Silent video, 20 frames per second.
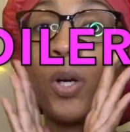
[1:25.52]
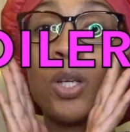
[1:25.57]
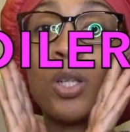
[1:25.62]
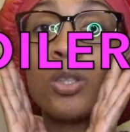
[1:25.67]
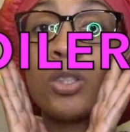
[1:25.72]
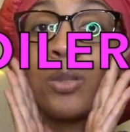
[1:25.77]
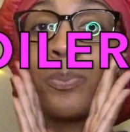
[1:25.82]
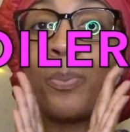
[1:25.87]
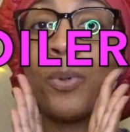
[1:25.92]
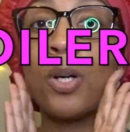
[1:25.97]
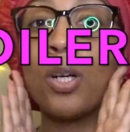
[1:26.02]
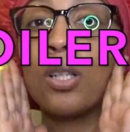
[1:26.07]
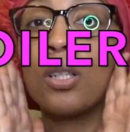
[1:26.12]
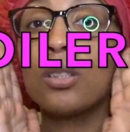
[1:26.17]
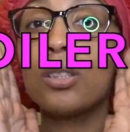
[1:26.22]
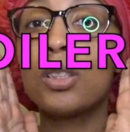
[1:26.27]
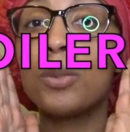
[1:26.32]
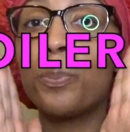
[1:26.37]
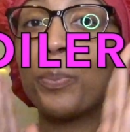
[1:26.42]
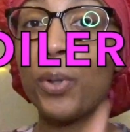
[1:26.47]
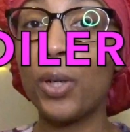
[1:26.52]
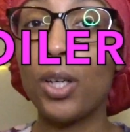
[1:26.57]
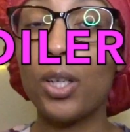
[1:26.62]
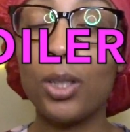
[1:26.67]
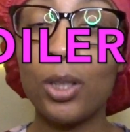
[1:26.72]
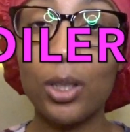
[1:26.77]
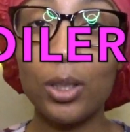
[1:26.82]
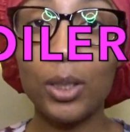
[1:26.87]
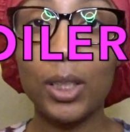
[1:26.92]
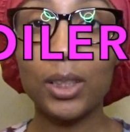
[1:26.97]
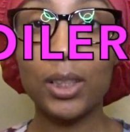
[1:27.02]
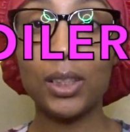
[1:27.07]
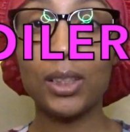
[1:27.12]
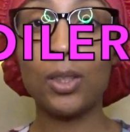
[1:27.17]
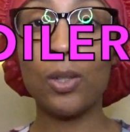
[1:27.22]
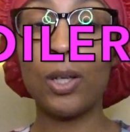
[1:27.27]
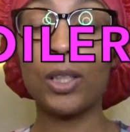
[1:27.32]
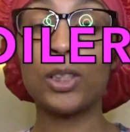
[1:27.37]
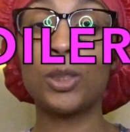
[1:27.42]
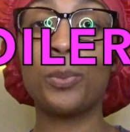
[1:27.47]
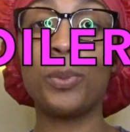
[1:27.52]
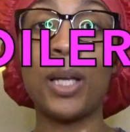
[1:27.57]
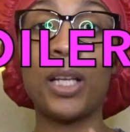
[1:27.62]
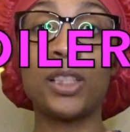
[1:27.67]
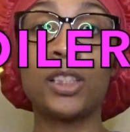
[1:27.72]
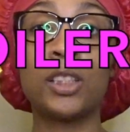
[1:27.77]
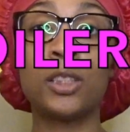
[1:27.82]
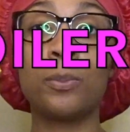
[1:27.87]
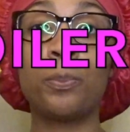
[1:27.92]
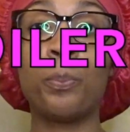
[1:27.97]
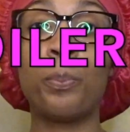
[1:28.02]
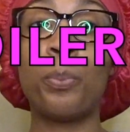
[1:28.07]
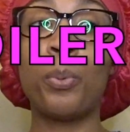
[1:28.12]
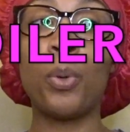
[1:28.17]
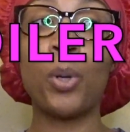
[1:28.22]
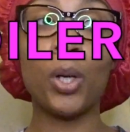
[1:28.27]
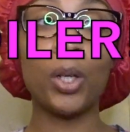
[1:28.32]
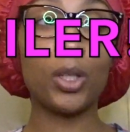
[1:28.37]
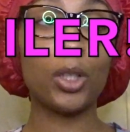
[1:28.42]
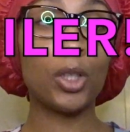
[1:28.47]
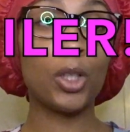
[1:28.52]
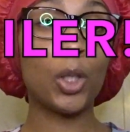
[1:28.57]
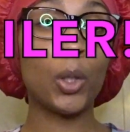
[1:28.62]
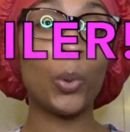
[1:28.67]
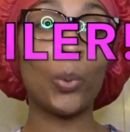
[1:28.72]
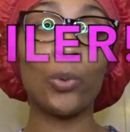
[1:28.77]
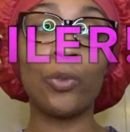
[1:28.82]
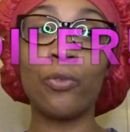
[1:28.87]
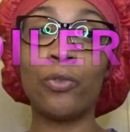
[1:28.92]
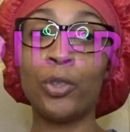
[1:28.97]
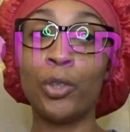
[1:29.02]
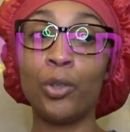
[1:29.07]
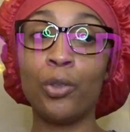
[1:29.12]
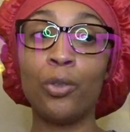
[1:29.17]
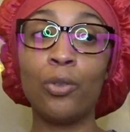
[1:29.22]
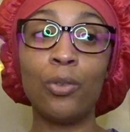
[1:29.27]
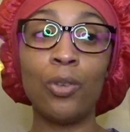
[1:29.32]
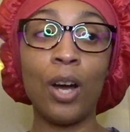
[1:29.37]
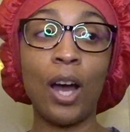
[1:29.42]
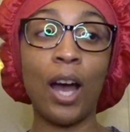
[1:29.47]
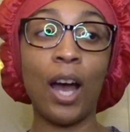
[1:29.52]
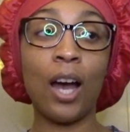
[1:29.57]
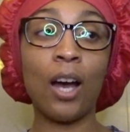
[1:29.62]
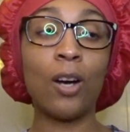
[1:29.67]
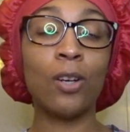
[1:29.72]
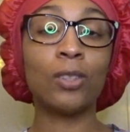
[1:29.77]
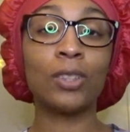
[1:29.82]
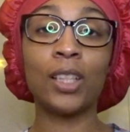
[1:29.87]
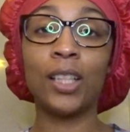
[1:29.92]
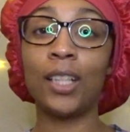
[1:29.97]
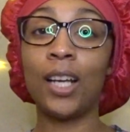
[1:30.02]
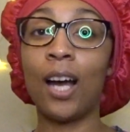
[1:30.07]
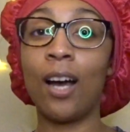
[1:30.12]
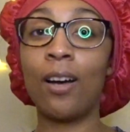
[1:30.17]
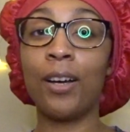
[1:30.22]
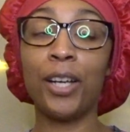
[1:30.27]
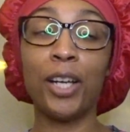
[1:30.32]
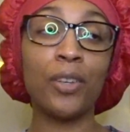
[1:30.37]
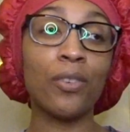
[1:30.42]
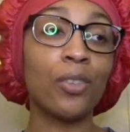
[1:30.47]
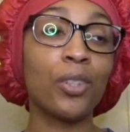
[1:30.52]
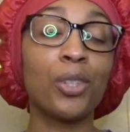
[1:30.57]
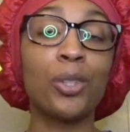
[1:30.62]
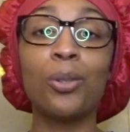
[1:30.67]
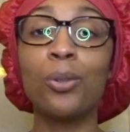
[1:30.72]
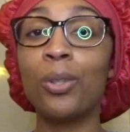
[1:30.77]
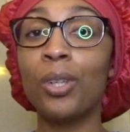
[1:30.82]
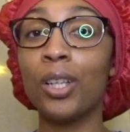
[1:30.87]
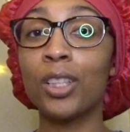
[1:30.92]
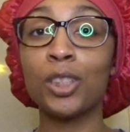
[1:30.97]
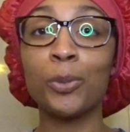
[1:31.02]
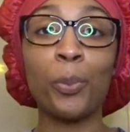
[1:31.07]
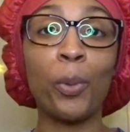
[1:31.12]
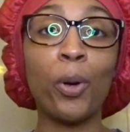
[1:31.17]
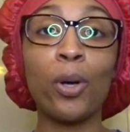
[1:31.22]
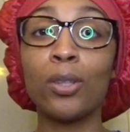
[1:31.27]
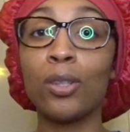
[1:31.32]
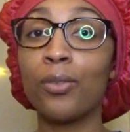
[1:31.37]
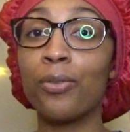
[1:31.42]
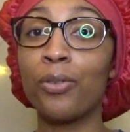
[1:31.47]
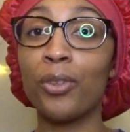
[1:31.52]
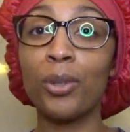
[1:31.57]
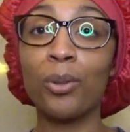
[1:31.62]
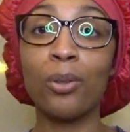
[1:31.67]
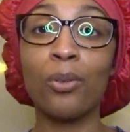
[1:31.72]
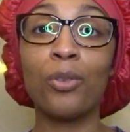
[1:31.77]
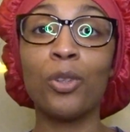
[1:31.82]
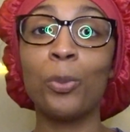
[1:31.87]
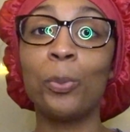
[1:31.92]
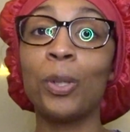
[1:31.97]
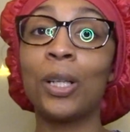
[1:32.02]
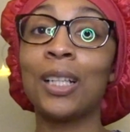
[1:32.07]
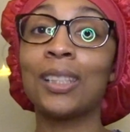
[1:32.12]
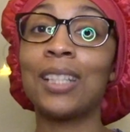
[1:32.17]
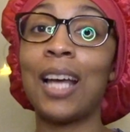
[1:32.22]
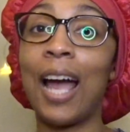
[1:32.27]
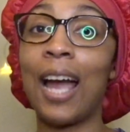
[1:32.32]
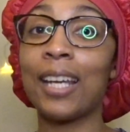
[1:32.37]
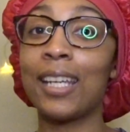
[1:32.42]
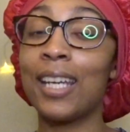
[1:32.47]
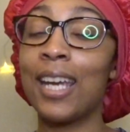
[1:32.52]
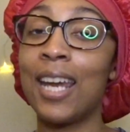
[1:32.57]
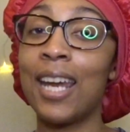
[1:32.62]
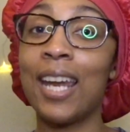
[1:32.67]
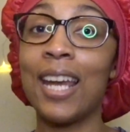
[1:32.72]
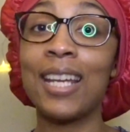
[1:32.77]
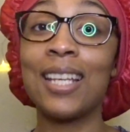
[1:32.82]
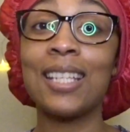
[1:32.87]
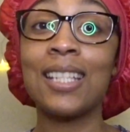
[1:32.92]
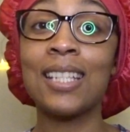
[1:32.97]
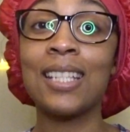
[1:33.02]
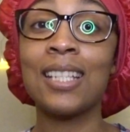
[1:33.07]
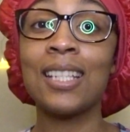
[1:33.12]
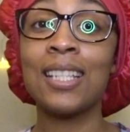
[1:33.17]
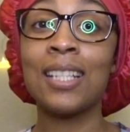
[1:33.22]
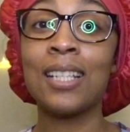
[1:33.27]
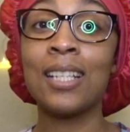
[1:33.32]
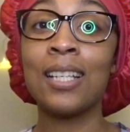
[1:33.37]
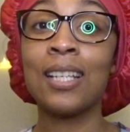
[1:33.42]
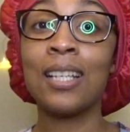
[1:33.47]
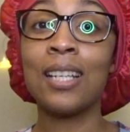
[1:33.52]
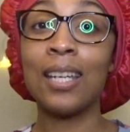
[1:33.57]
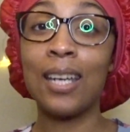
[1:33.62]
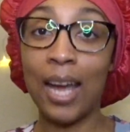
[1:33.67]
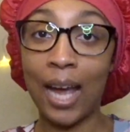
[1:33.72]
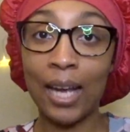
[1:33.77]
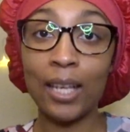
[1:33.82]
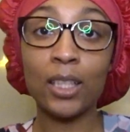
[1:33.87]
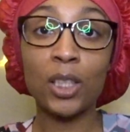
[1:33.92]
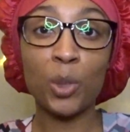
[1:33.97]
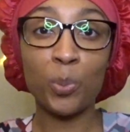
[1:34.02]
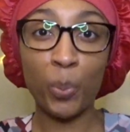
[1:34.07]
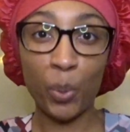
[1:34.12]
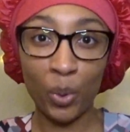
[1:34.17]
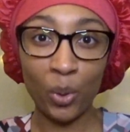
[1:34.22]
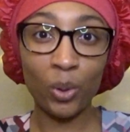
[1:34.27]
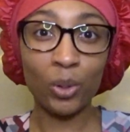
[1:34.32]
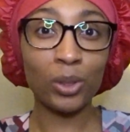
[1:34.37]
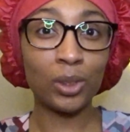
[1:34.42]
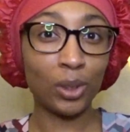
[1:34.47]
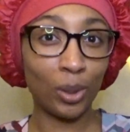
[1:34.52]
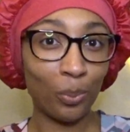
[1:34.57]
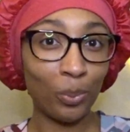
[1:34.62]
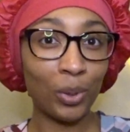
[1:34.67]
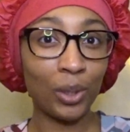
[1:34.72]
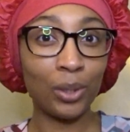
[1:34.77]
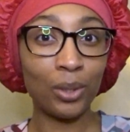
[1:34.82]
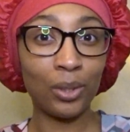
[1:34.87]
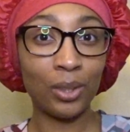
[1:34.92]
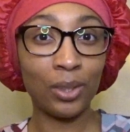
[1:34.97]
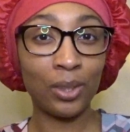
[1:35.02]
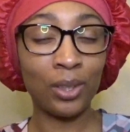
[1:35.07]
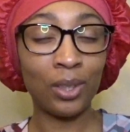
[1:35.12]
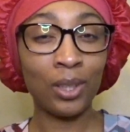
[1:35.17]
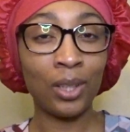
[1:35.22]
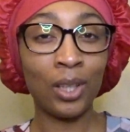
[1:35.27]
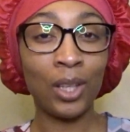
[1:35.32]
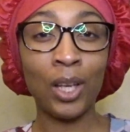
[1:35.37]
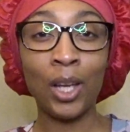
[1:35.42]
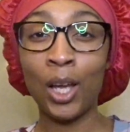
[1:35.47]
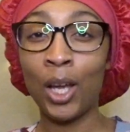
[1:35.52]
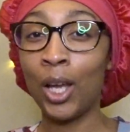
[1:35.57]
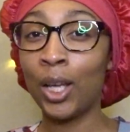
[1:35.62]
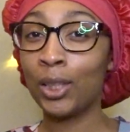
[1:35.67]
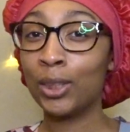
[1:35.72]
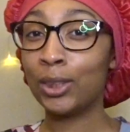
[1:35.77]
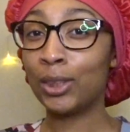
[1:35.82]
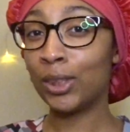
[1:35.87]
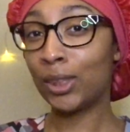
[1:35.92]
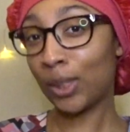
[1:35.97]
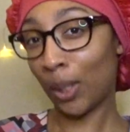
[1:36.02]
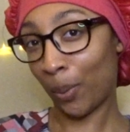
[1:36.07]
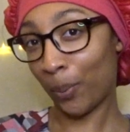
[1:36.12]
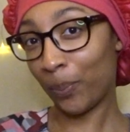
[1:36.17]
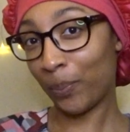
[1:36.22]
this is going to be a spoiler review. I don't think I'll ever do a spoiler free review, because I can't not spoil something. So